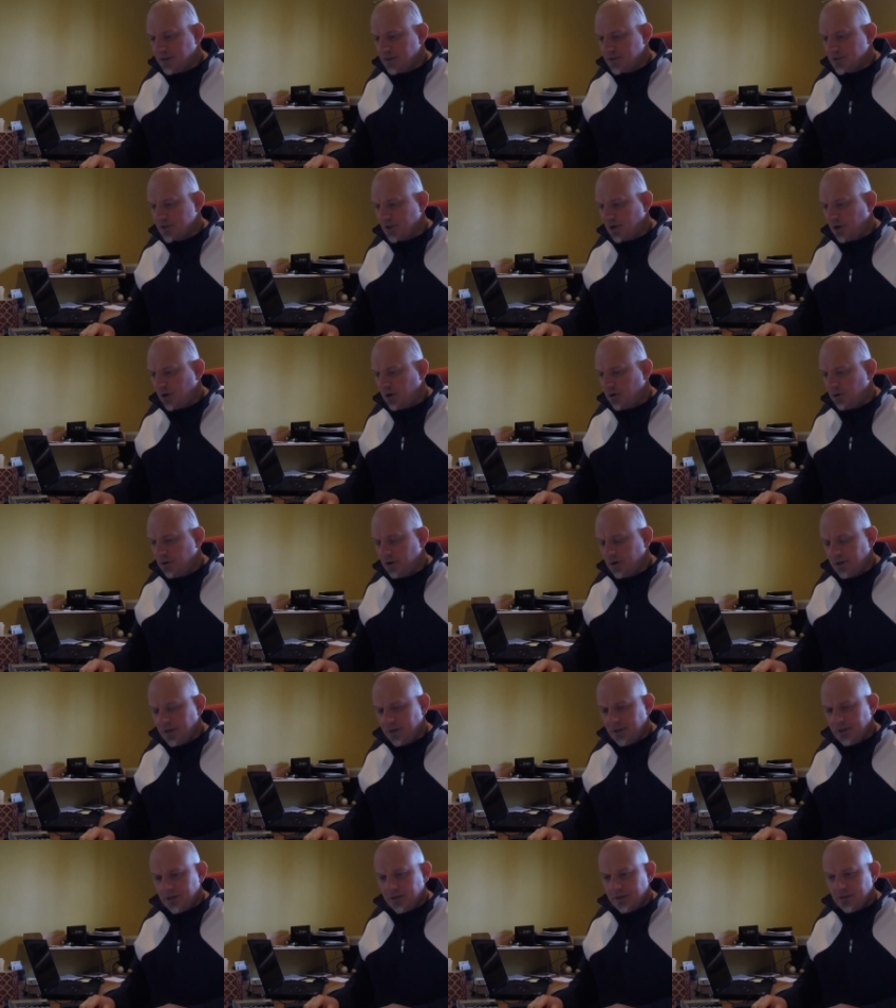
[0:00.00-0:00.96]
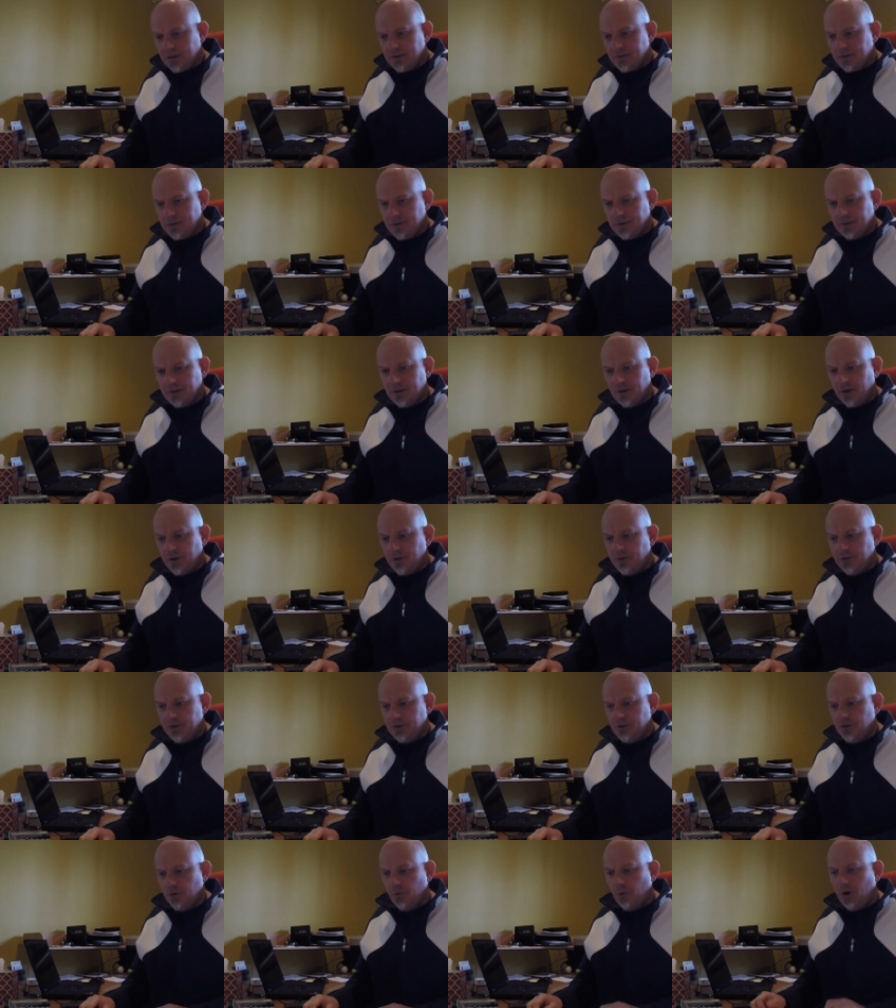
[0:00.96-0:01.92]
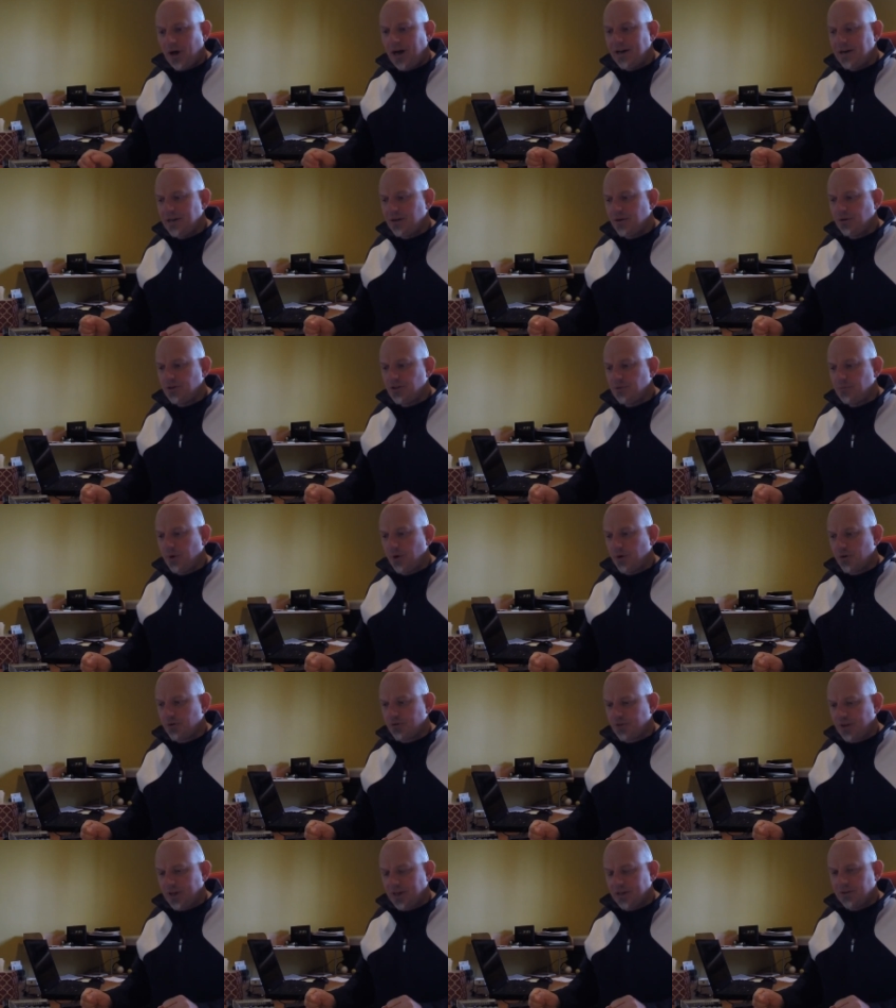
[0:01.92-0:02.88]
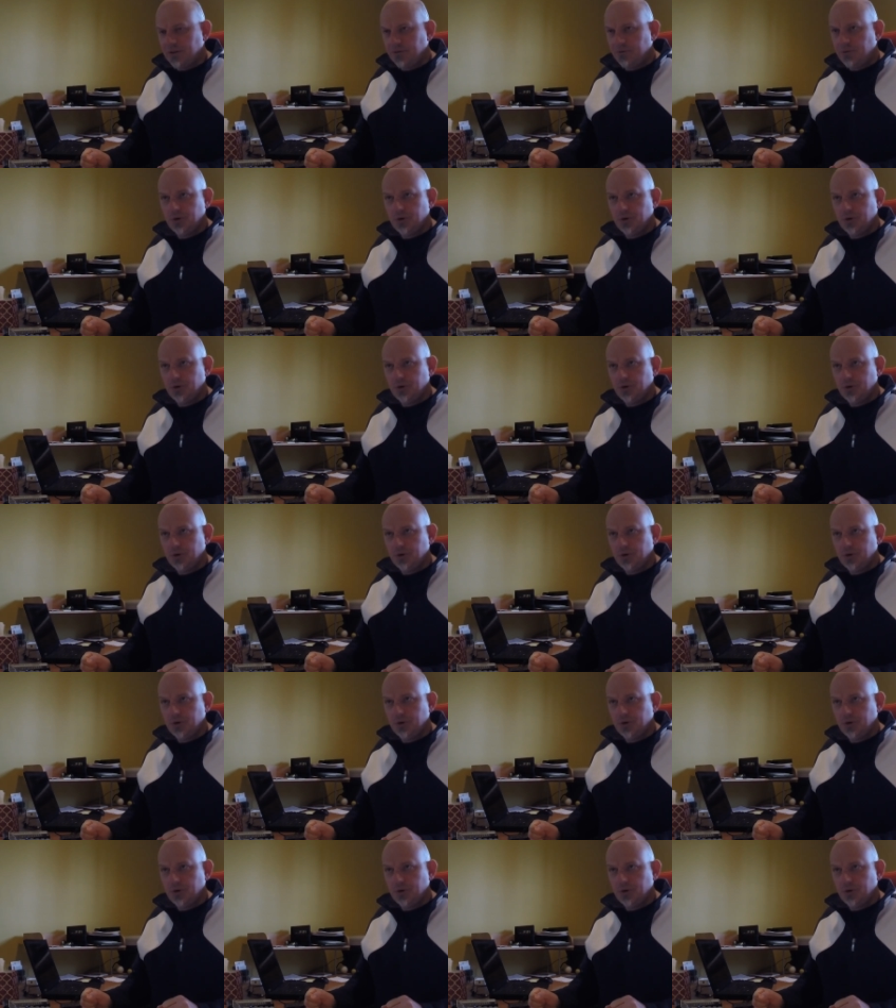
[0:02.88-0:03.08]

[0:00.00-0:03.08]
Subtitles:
So, you're riding on your motorcycle.